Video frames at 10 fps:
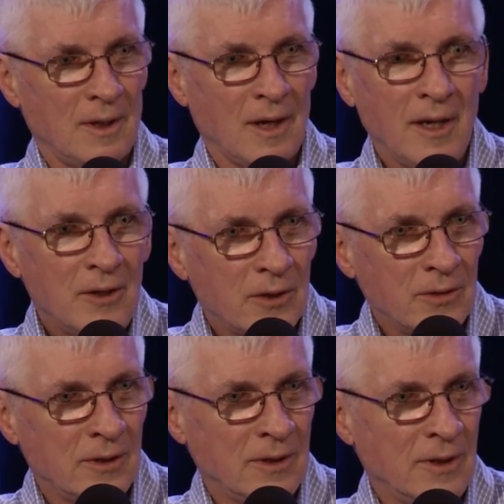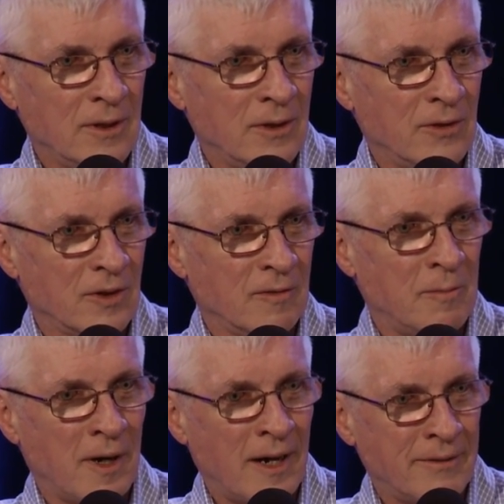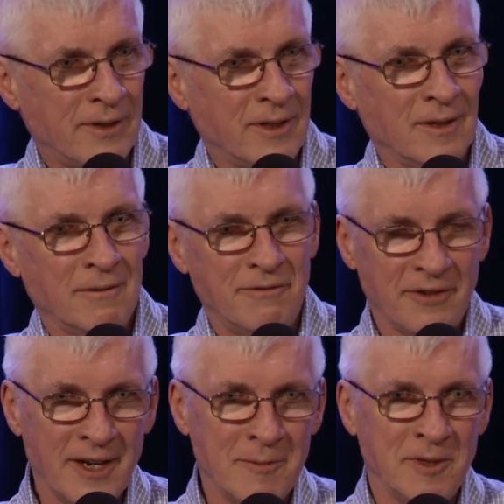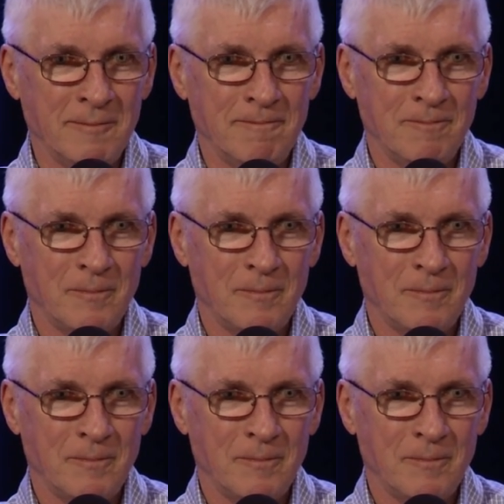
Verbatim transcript: 800 years of poverty and famine